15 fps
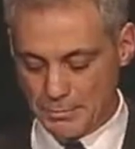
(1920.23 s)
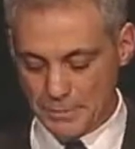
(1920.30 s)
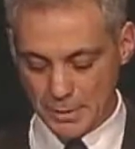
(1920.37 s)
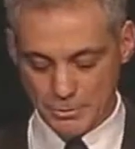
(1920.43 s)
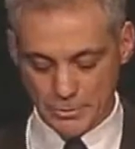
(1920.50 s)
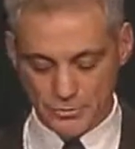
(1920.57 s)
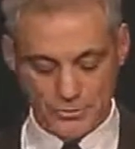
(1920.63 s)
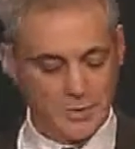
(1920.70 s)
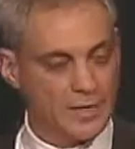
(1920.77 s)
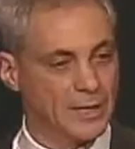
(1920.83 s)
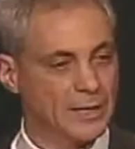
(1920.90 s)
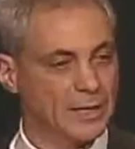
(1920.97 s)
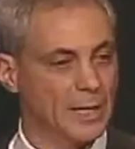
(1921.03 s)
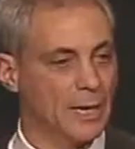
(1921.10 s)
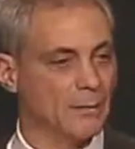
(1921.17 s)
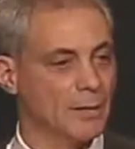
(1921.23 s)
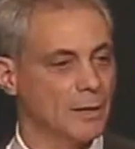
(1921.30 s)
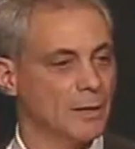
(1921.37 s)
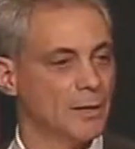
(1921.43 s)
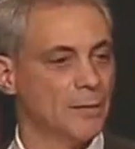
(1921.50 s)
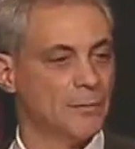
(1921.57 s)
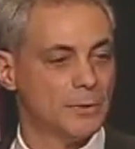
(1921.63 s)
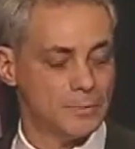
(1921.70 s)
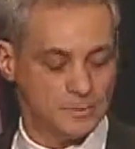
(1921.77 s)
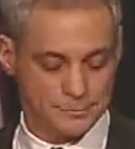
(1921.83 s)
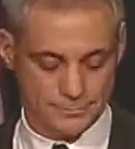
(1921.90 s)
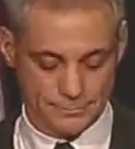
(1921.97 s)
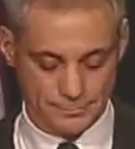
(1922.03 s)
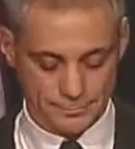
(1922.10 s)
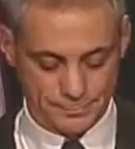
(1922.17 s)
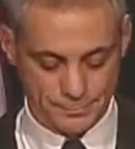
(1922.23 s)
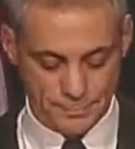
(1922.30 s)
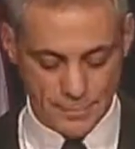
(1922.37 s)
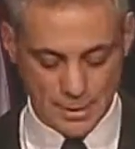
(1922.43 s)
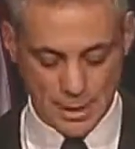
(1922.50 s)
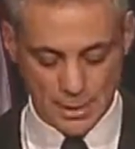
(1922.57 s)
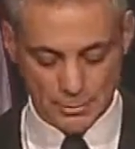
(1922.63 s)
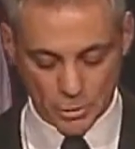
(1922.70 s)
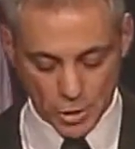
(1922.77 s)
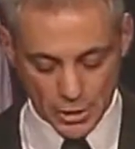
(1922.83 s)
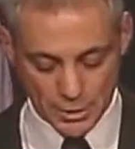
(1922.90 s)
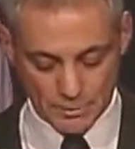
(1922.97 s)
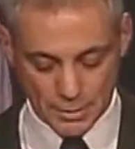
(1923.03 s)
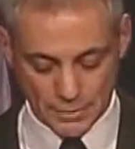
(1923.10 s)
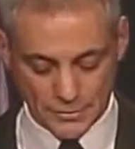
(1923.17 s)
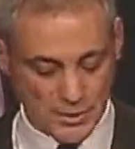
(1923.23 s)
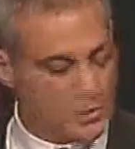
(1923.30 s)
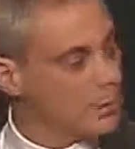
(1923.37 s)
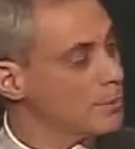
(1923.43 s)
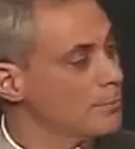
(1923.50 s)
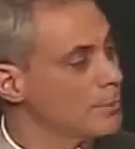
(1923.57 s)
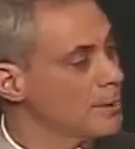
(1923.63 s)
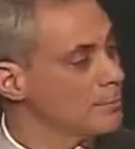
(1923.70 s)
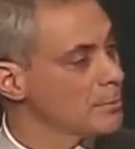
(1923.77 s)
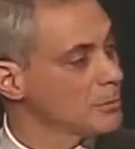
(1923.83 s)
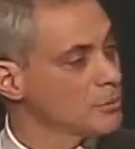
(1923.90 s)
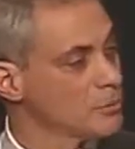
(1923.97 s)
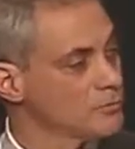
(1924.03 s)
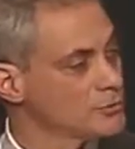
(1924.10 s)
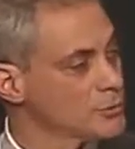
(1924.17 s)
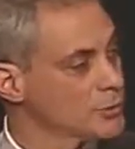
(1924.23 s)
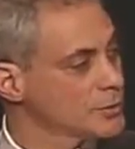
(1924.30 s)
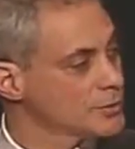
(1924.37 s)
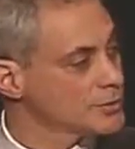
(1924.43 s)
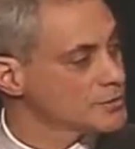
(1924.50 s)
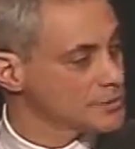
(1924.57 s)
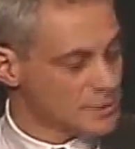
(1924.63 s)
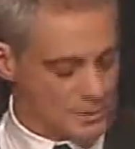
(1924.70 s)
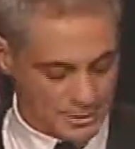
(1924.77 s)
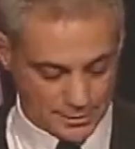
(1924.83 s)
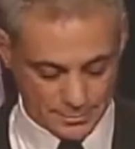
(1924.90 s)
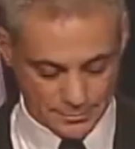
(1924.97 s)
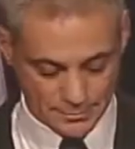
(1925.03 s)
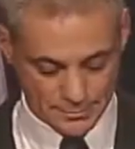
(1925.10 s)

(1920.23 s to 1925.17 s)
the members of the Economic Club. I'm talking about the young people who have joined us tonight.